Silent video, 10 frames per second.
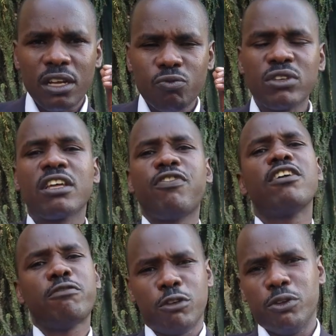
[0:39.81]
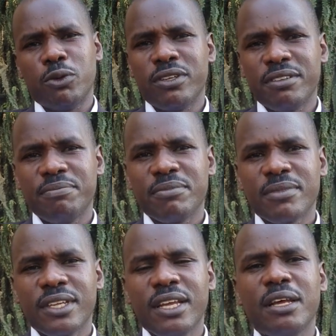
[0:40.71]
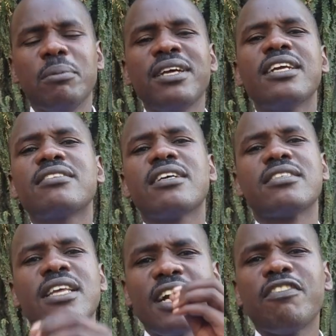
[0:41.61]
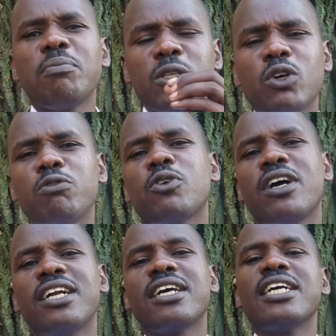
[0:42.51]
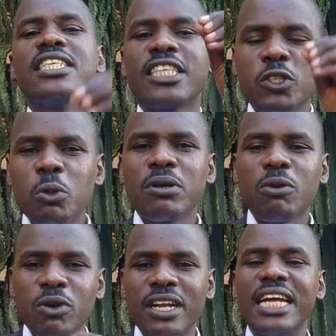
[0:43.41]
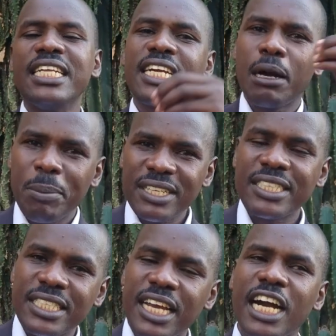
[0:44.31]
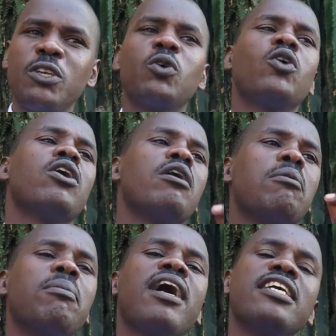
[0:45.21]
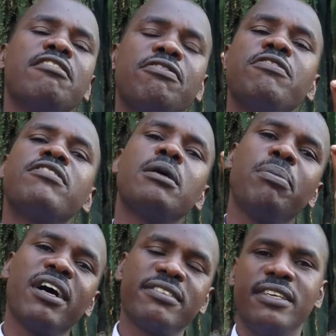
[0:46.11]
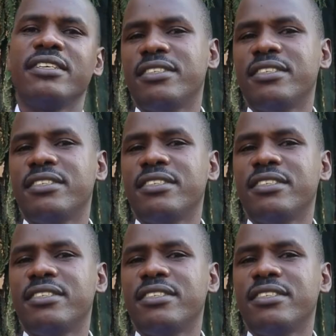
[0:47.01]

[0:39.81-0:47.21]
twenty-five trillion, meaning that the government of Uganda kesobora kuruninga budget yayo by fifty percent.